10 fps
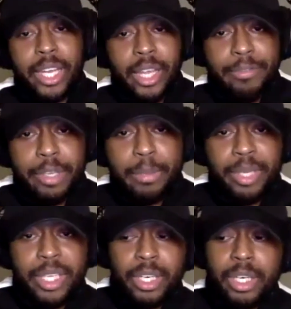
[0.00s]

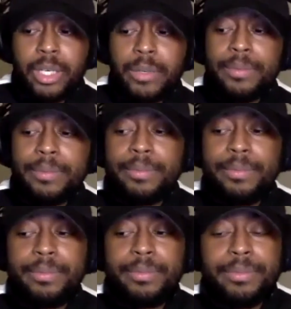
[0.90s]
MVP
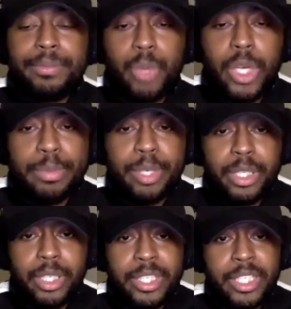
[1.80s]

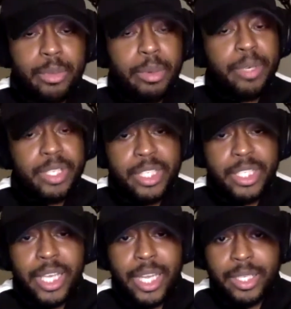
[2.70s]
Westbrook, you remember the
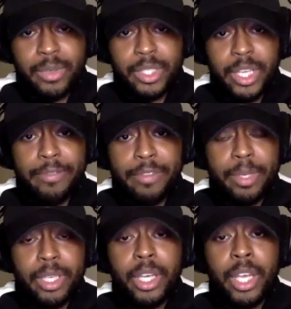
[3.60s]
season he was the
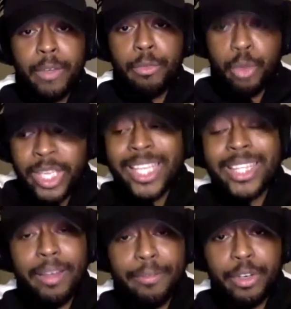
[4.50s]
MVP? If we
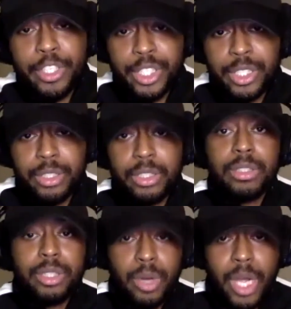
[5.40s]
get that version,
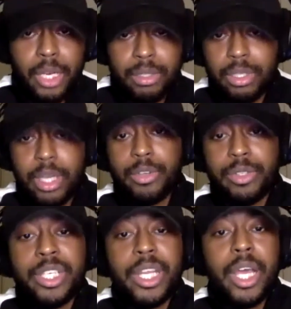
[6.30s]
how do you
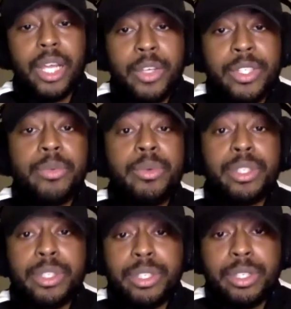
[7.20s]
see that? How do you see the
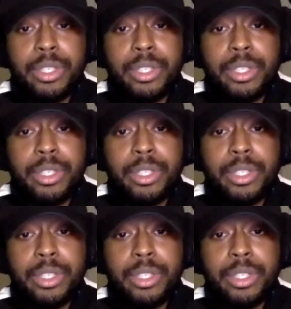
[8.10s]
Wizards?